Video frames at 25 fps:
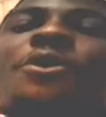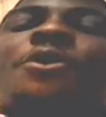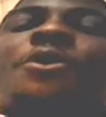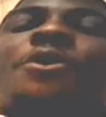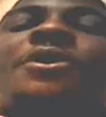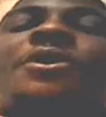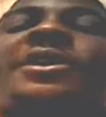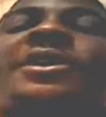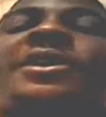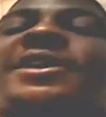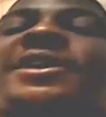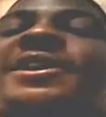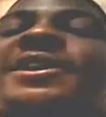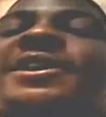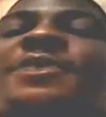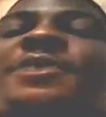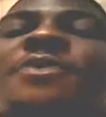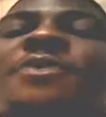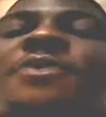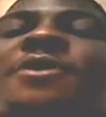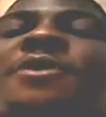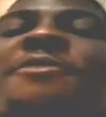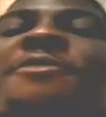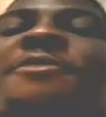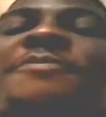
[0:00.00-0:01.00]
Okay,
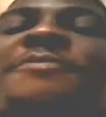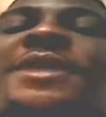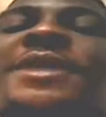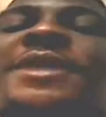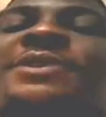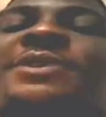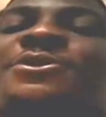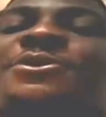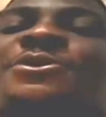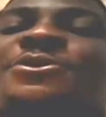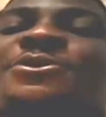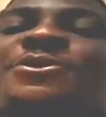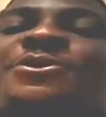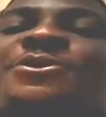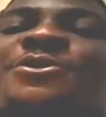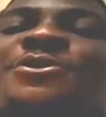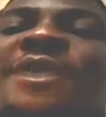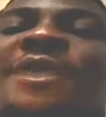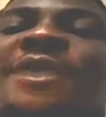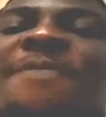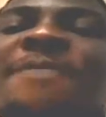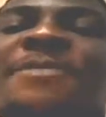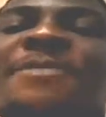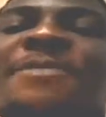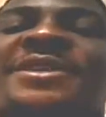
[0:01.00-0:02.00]
welcome back to
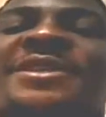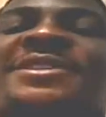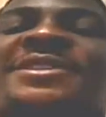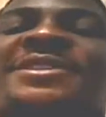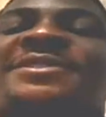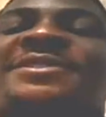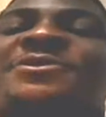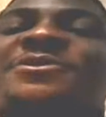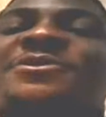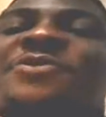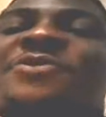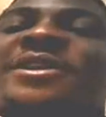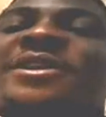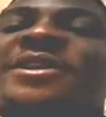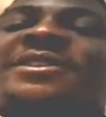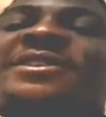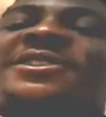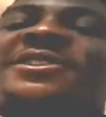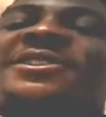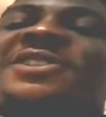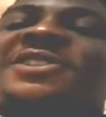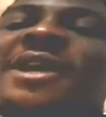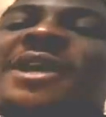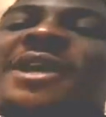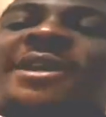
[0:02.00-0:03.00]
Amazing
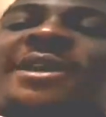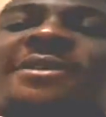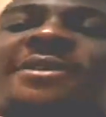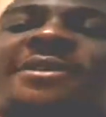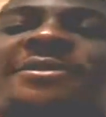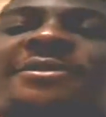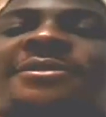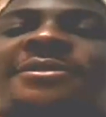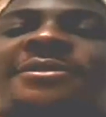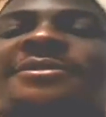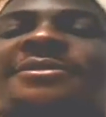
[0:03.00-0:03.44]
Reality Channel.